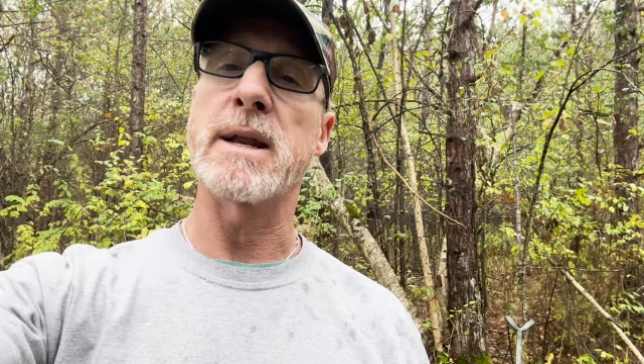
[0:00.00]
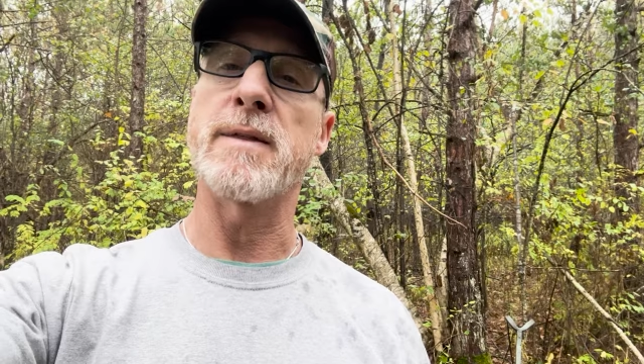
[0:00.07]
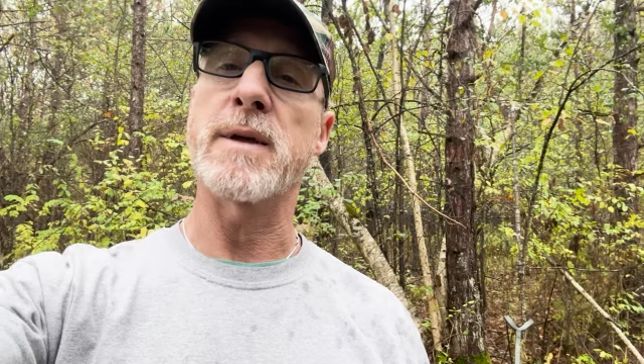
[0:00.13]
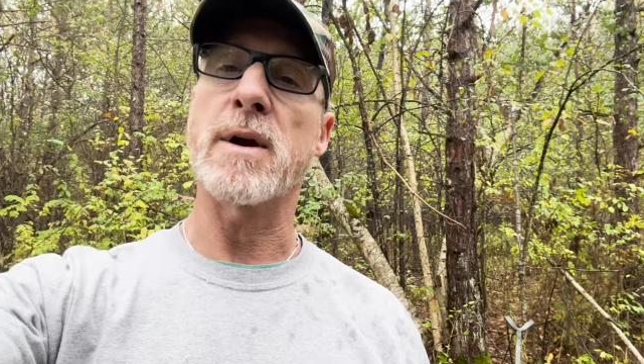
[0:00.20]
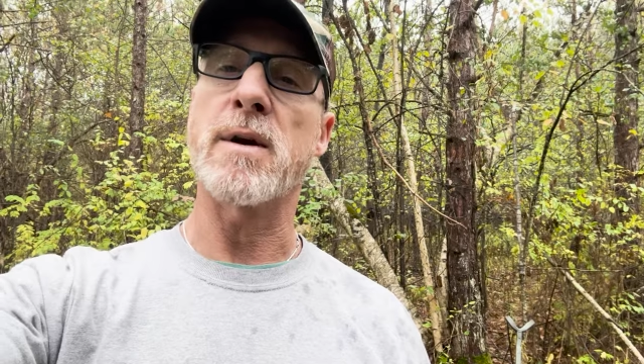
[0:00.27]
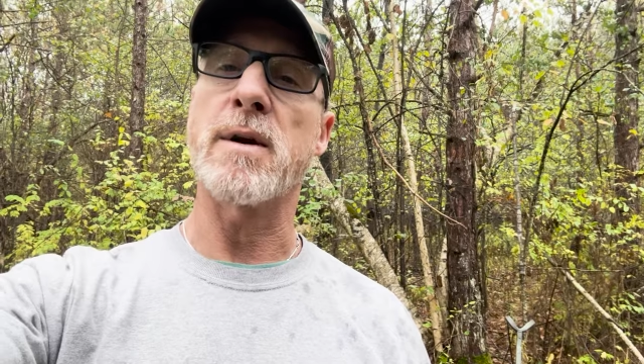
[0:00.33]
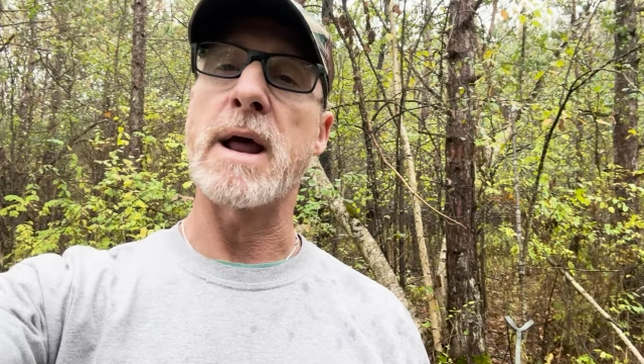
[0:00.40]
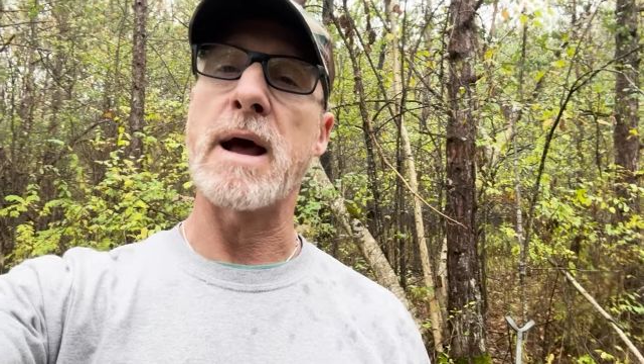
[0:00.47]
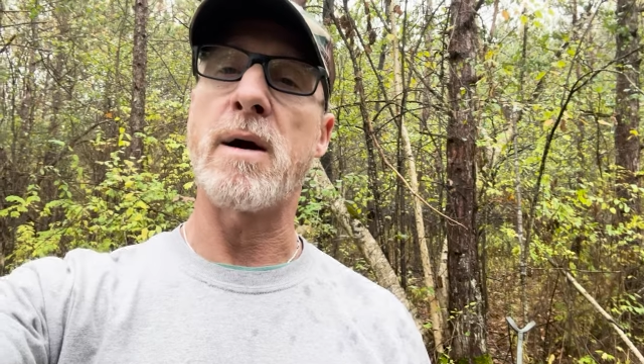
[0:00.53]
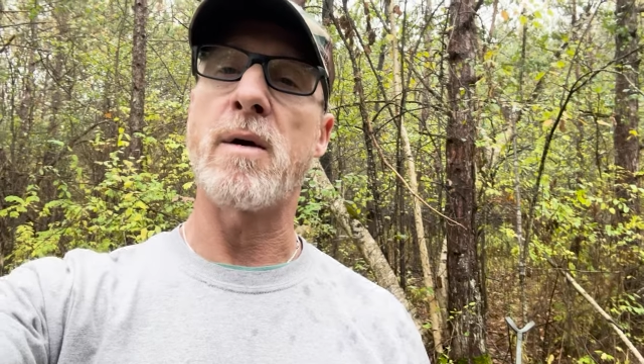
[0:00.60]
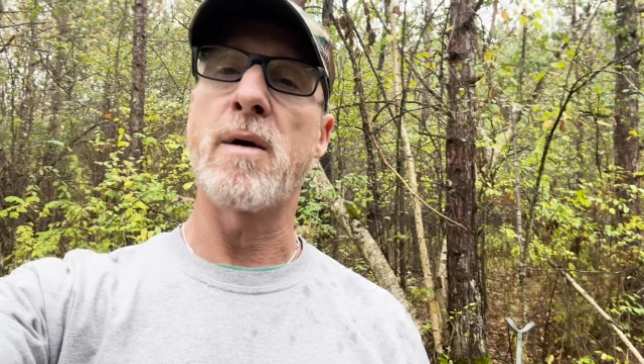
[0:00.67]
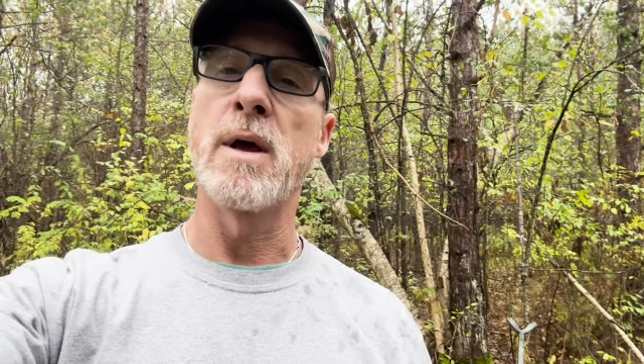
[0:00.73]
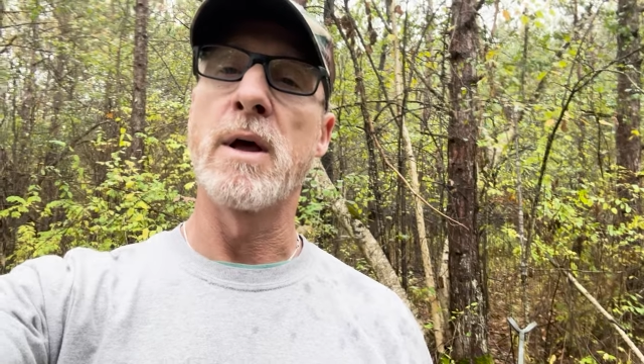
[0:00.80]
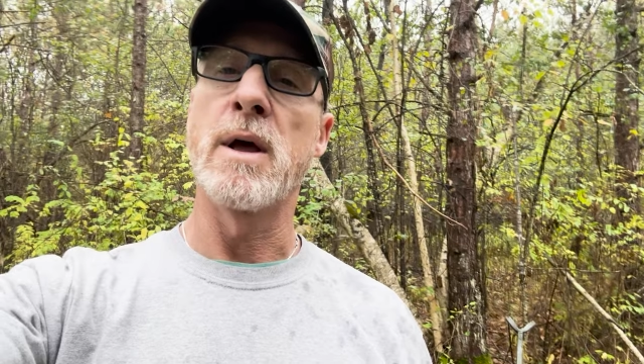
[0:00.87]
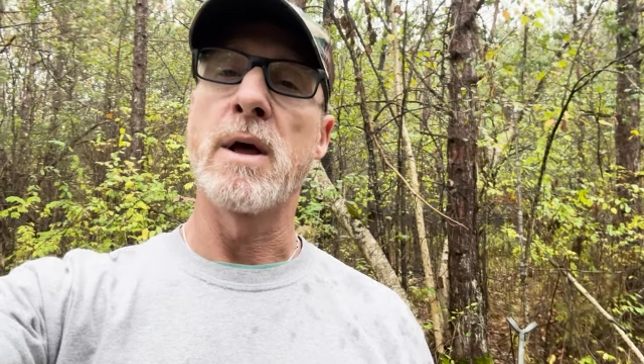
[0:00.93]
in there
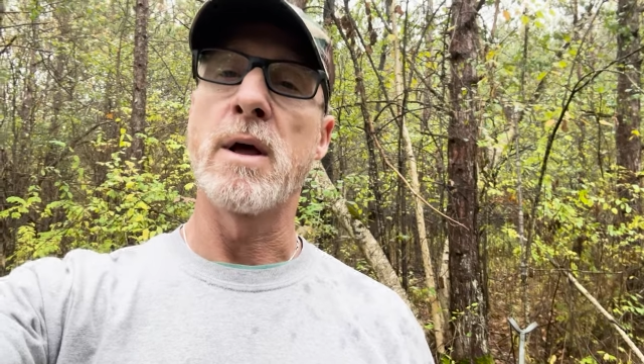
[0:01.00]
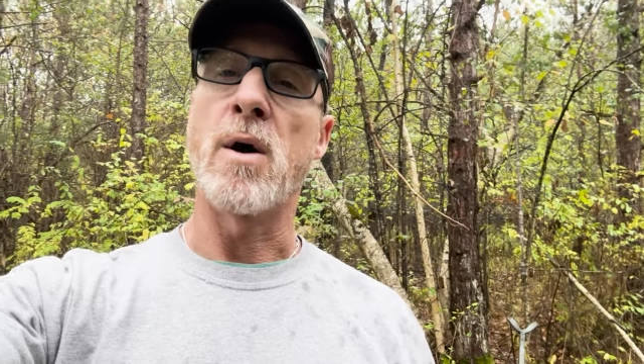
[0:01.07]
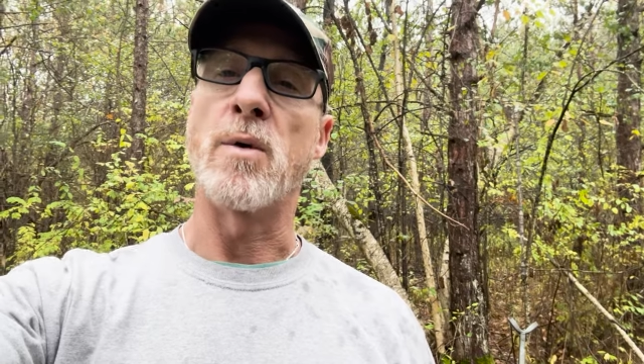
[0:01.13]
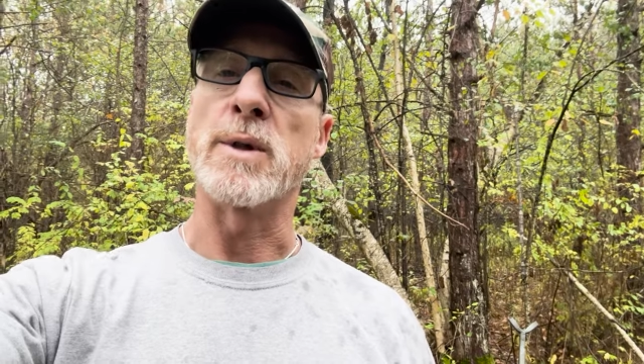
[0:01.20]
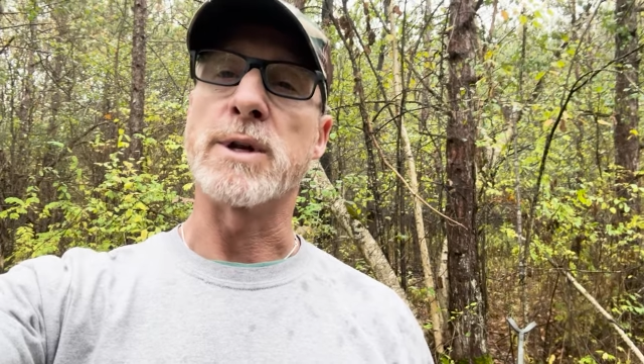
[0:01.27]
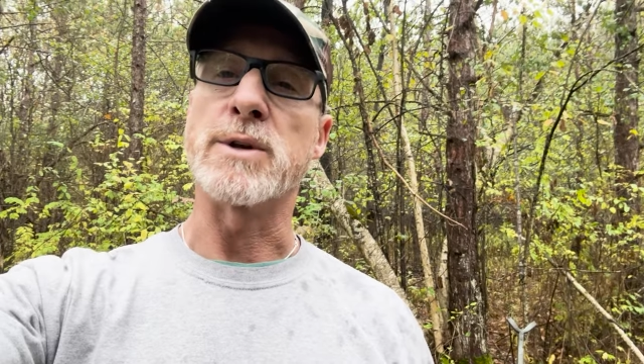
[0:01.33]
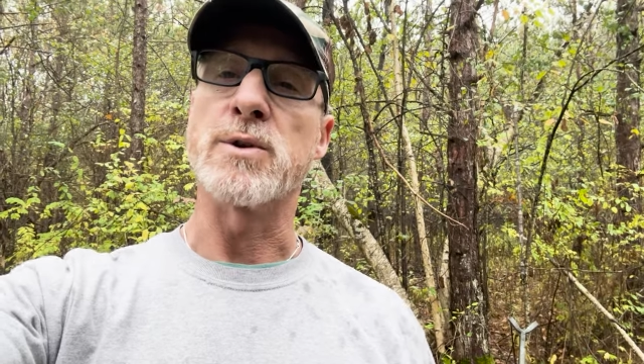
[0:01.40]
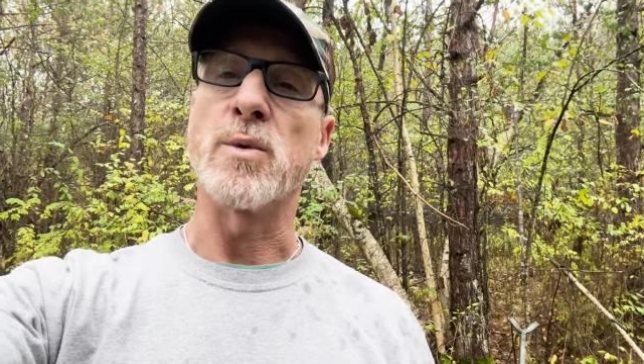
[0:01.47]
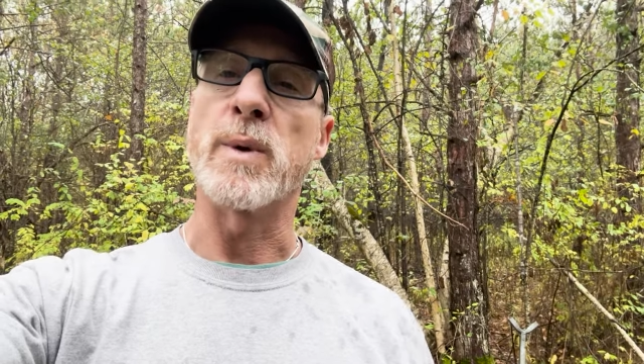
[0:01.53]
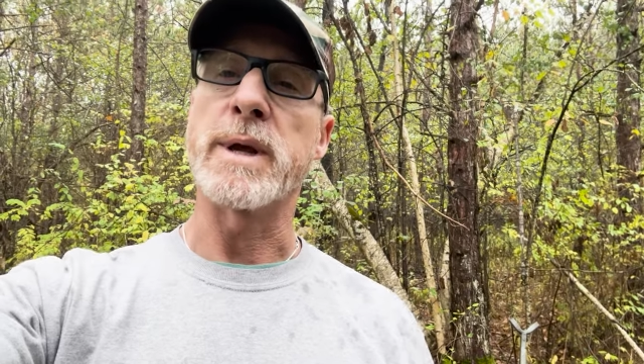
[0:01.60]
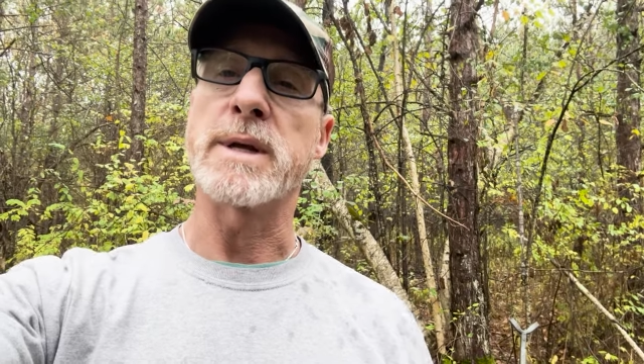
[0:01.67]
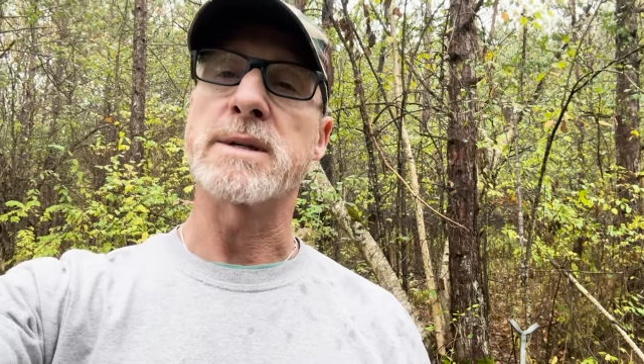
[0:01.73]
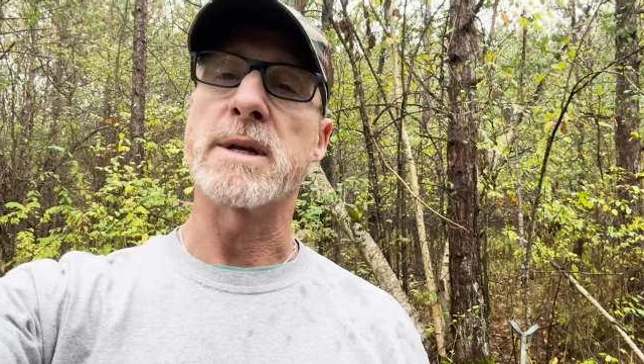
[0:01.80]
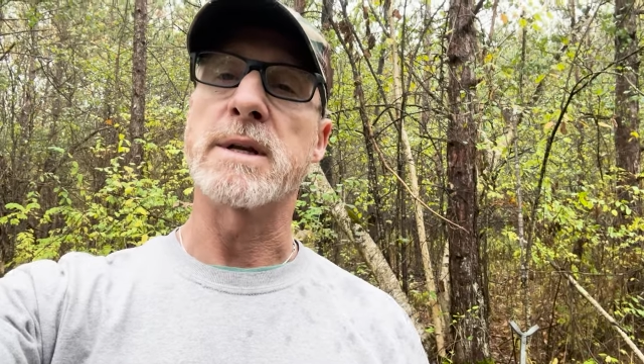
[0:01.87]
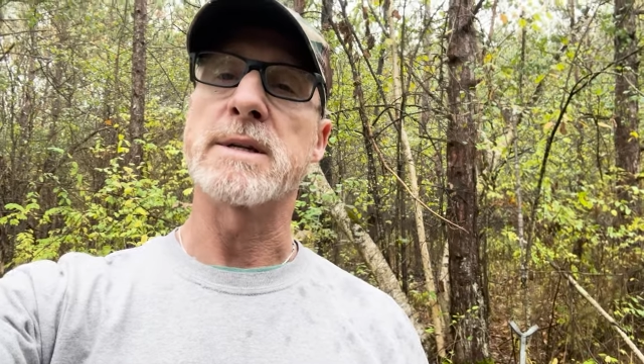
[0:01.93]
now, only two
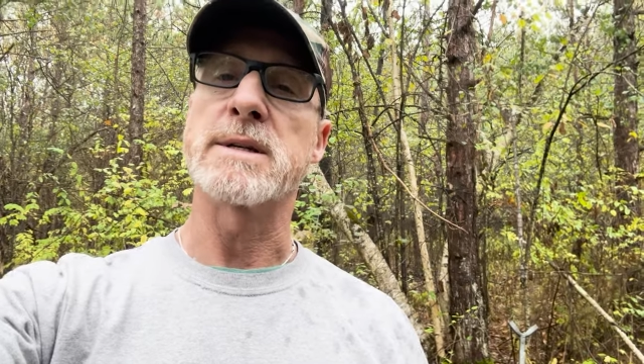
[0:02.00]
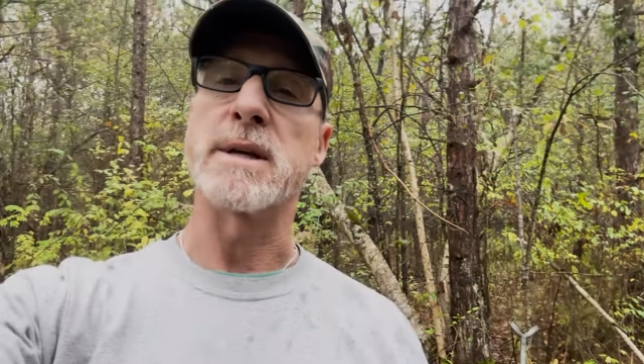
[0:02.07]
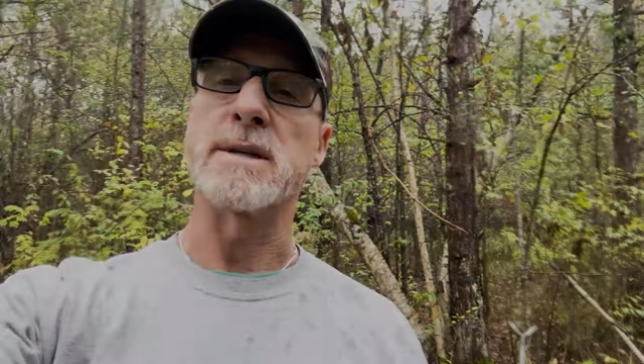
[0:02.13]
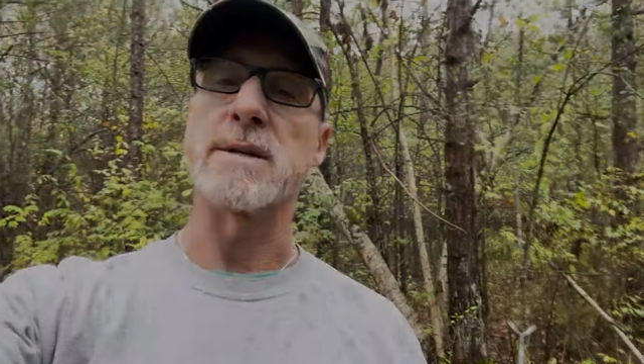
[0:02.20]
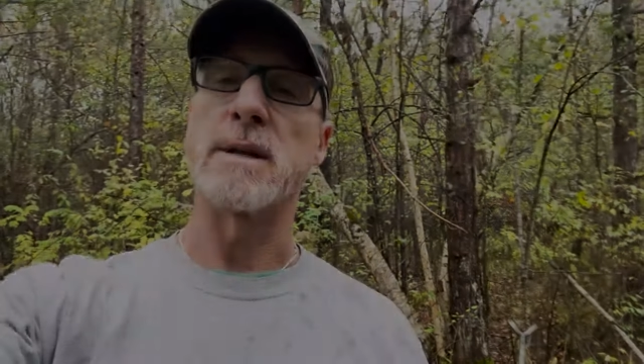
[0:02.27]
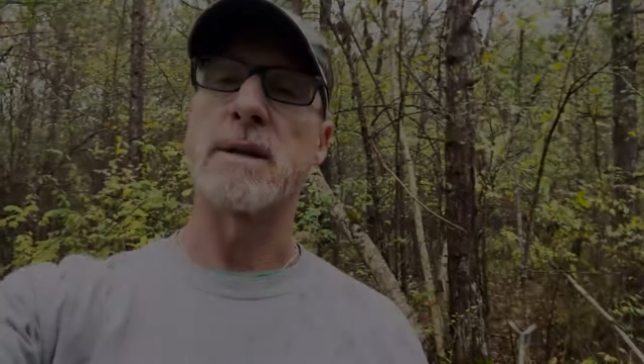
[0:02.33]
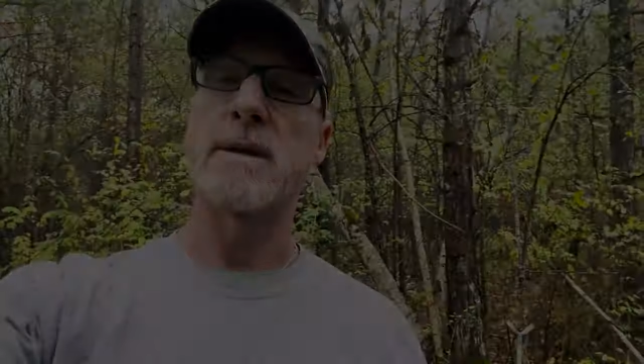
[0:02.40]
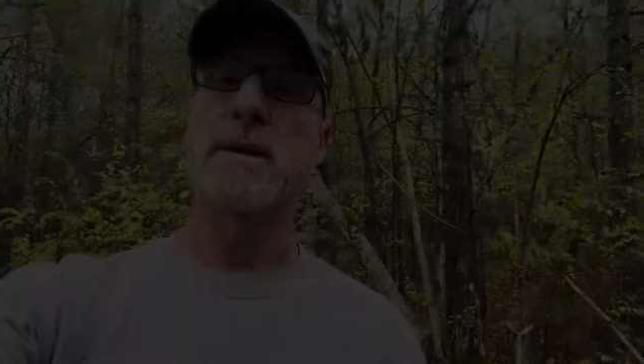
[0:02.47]
weeks into season.